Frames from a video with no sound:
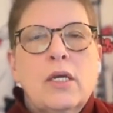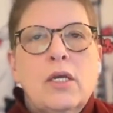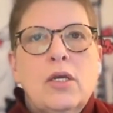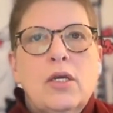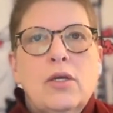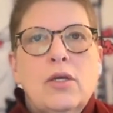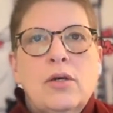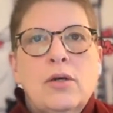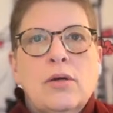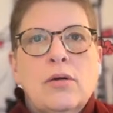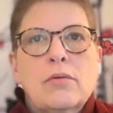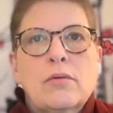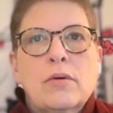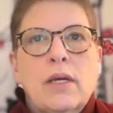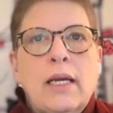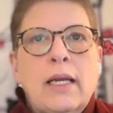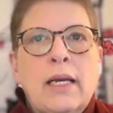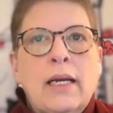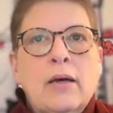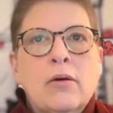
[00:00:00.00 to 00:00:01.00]
and
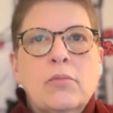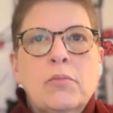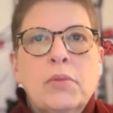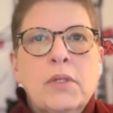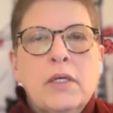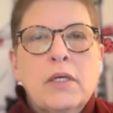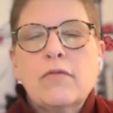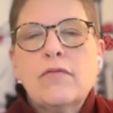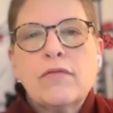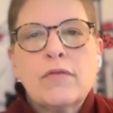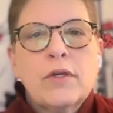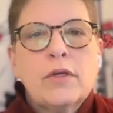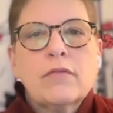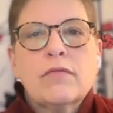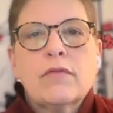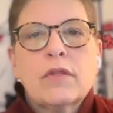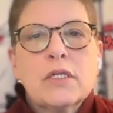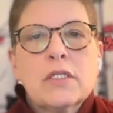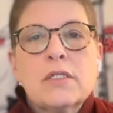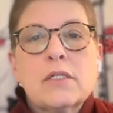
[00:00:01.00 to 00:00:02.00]
I'll be free
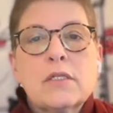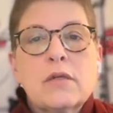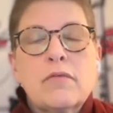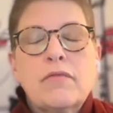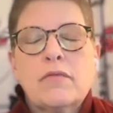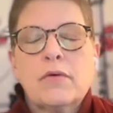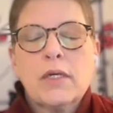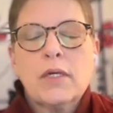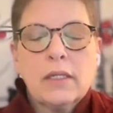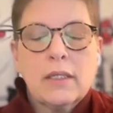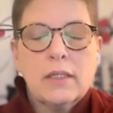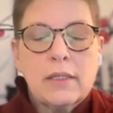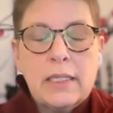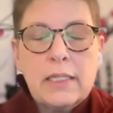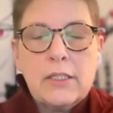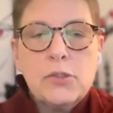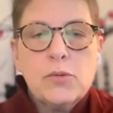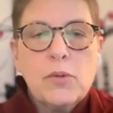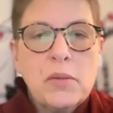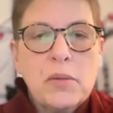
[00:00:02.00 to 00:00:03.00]
of this suffering. Like
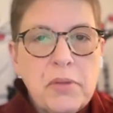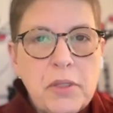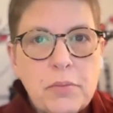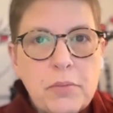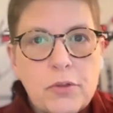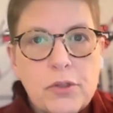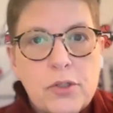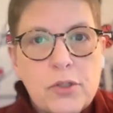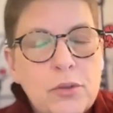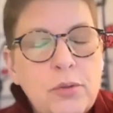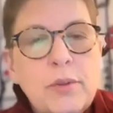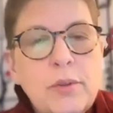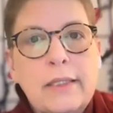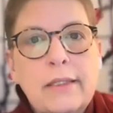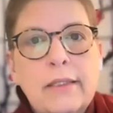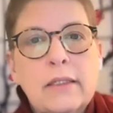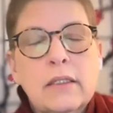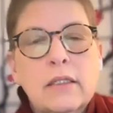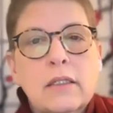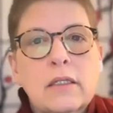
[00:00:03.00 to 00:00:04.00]
that's why people do
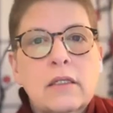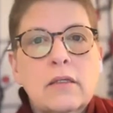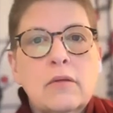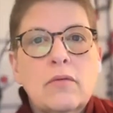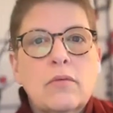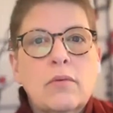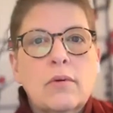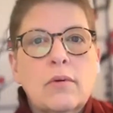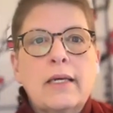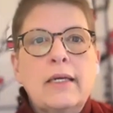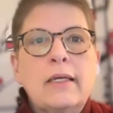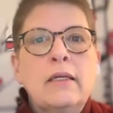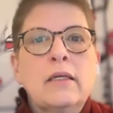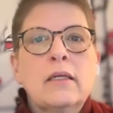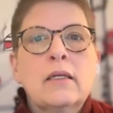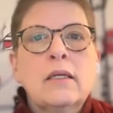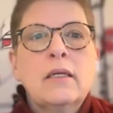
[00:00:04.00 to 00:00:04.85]
it, right?